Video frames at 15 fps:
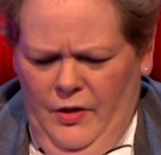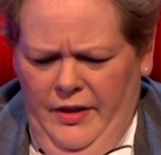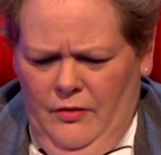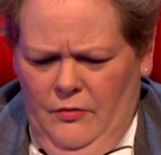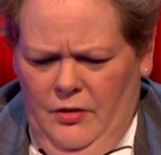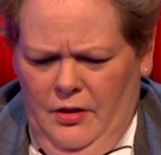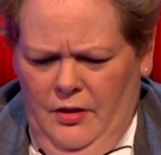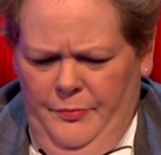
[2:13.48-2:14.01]

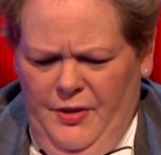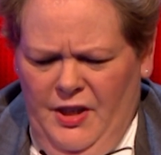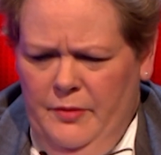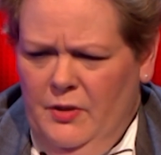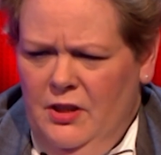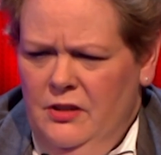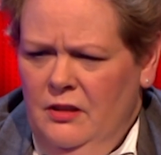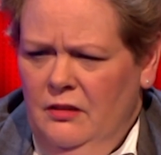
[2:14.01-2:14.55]
Wow, uh, pine
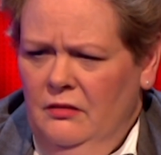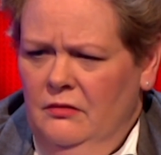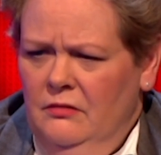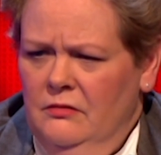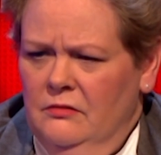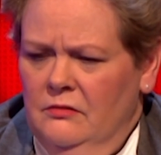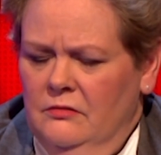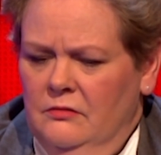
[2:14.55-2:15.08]
marten? Stop
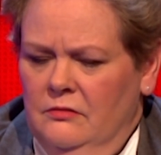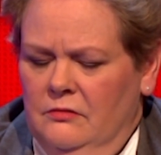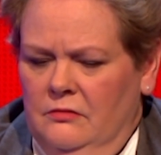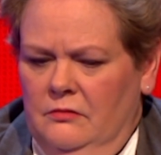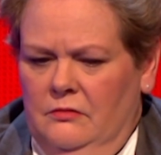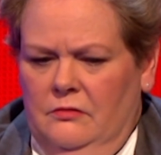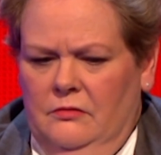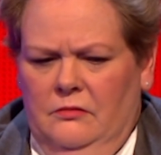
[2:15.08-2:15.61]
the clock, that
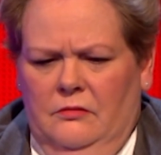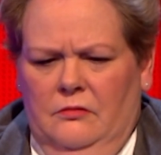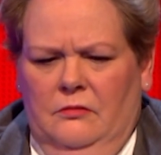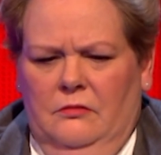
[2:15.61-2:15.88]
is wrong.